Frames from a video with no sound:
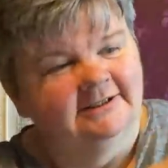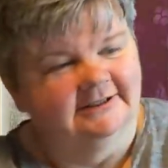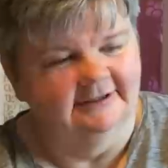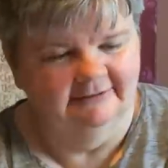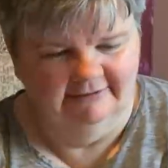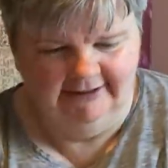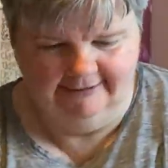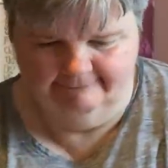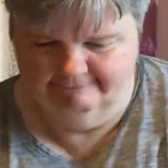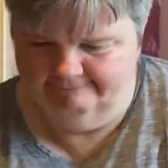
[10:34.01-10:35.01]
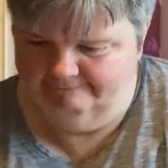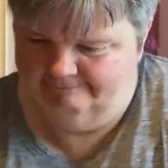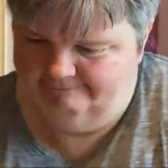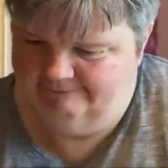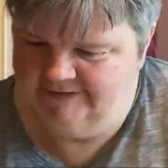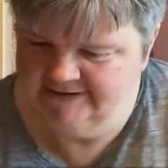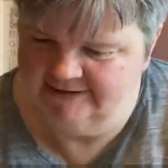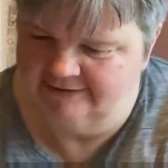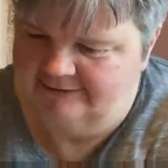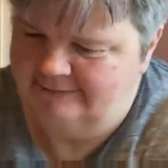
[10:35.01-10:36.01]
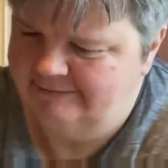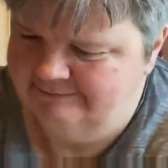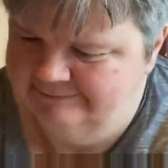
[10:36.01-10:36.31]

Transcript: So yeah, it's another one.